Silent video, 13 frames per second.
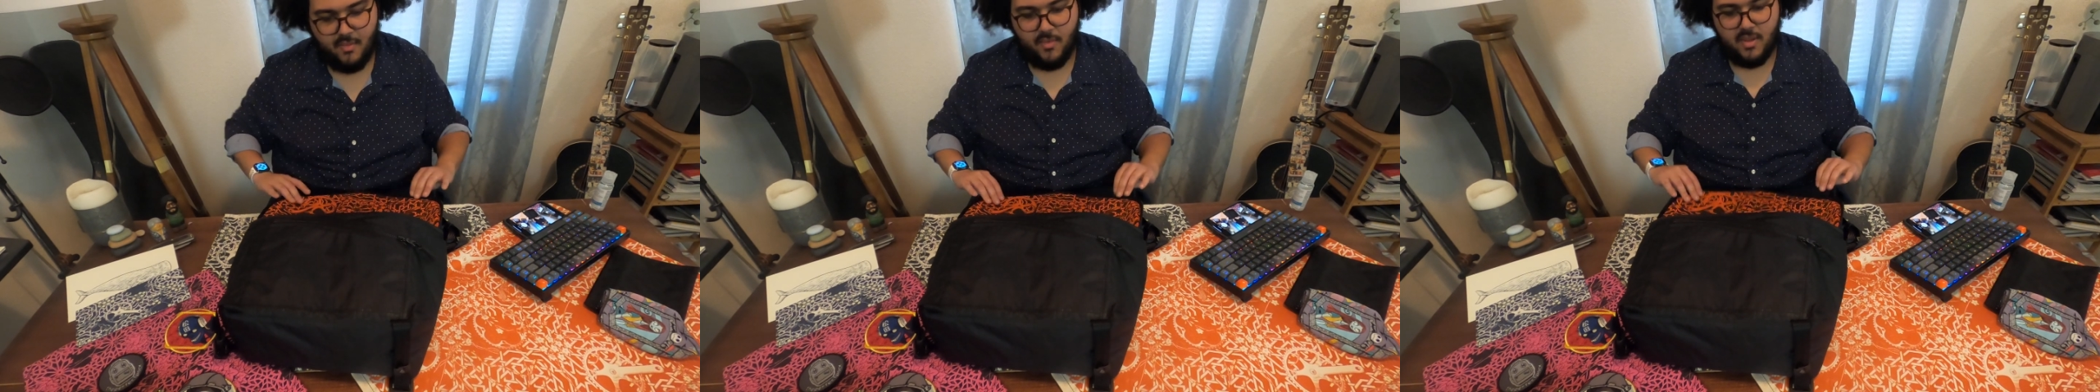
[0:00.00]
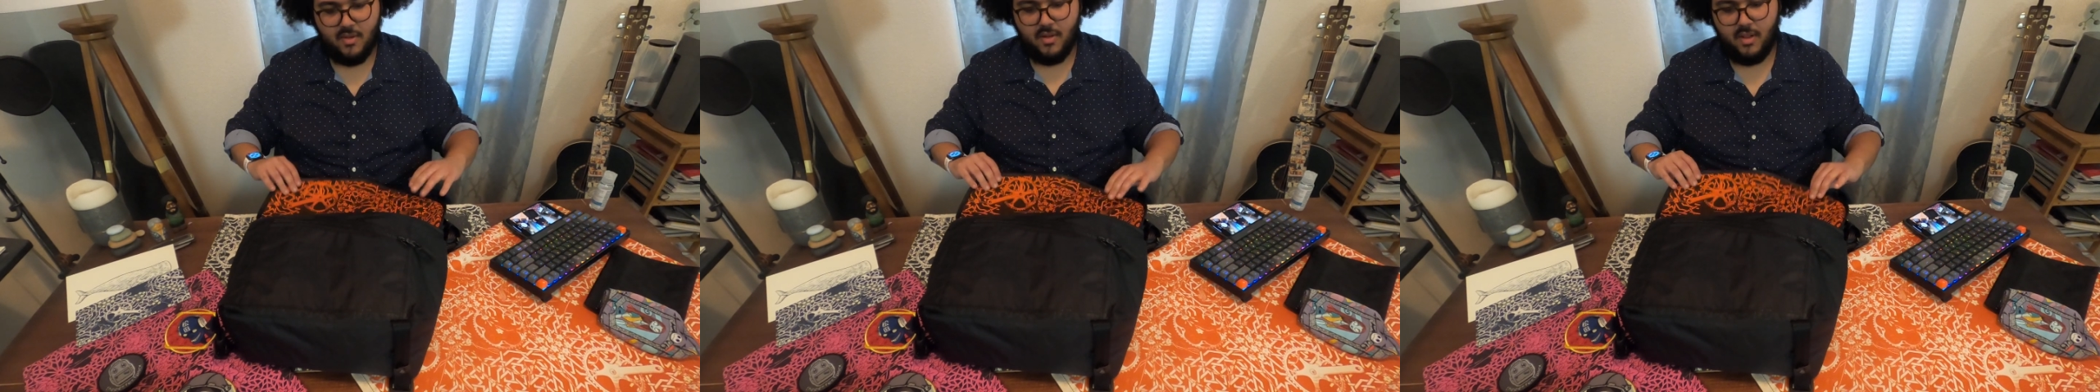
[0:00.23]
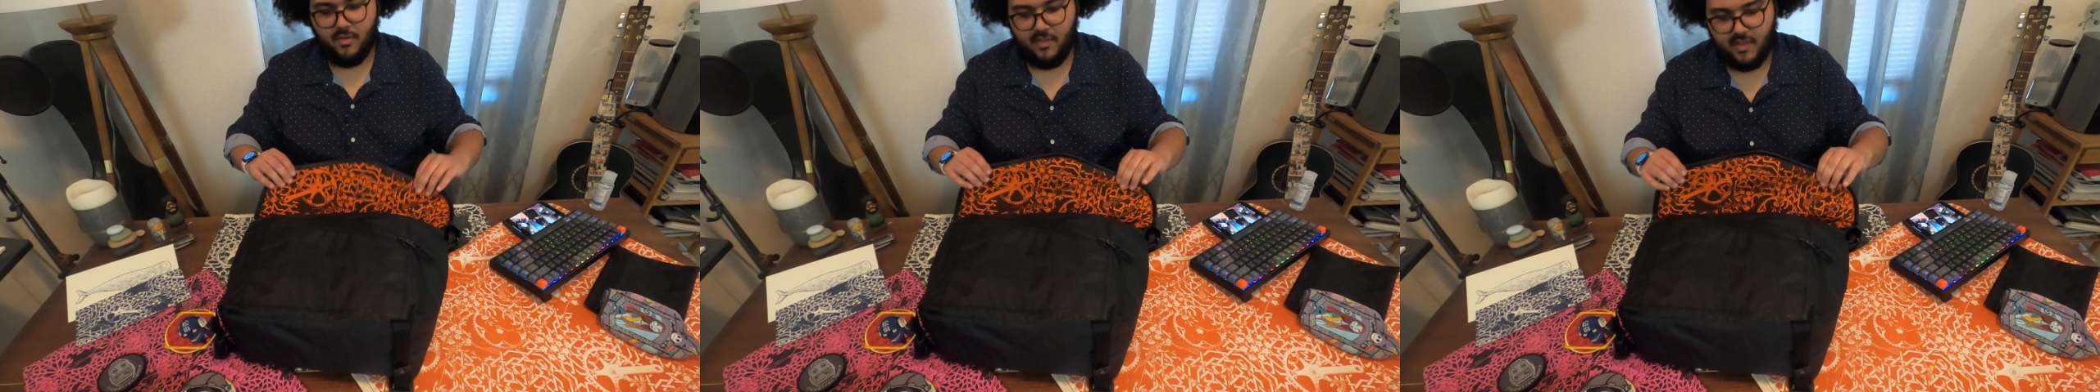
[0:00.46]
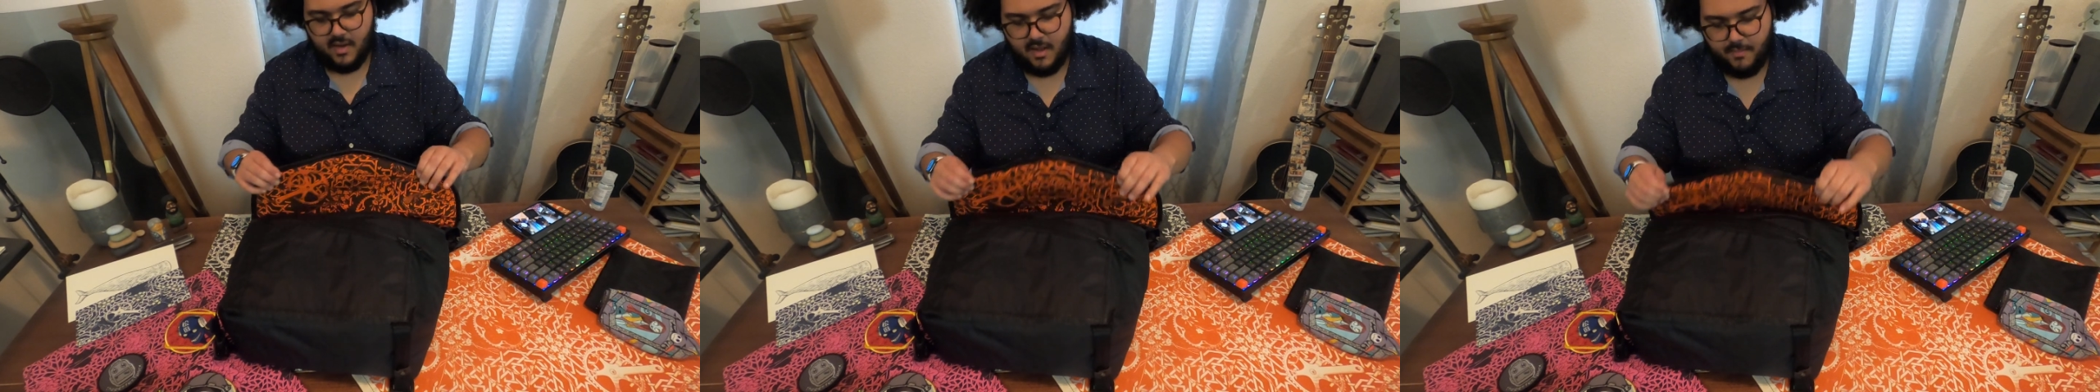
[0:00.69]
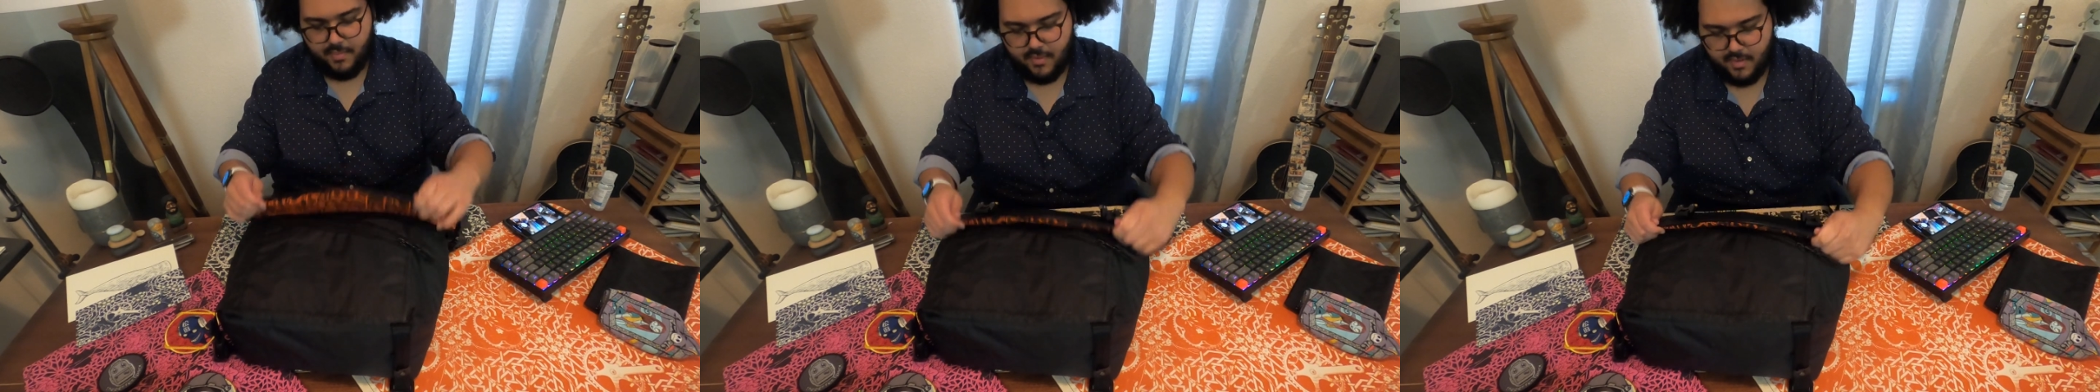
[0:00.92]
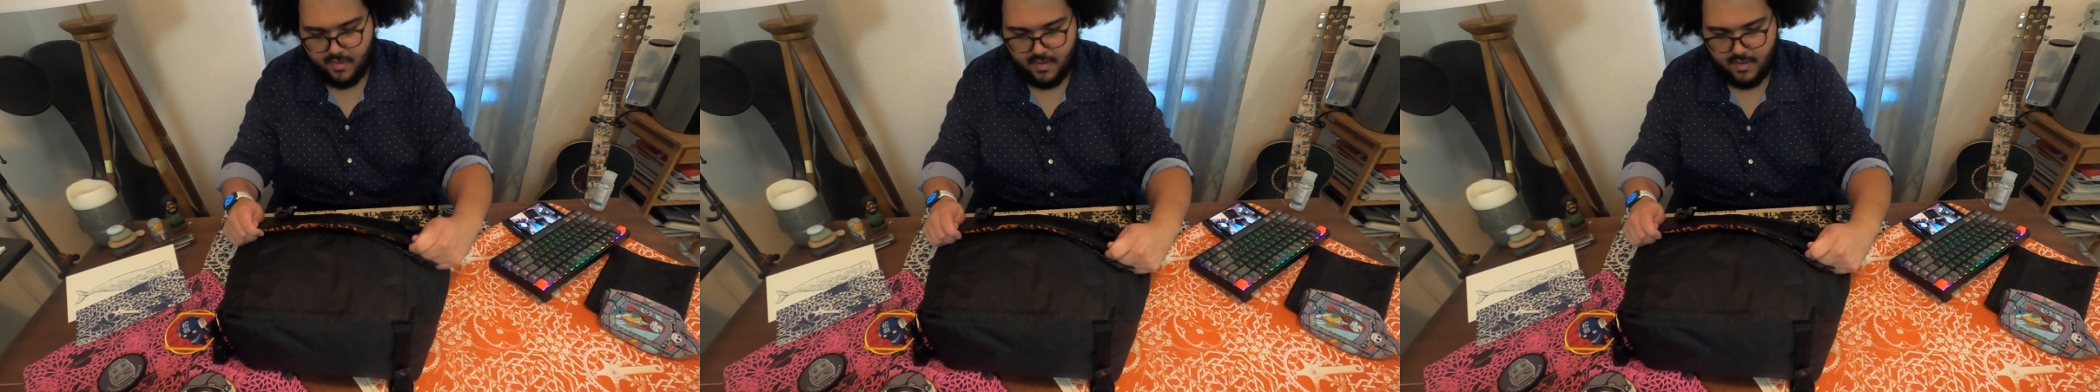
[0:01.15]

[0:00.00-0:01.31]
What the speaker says: when you close it up,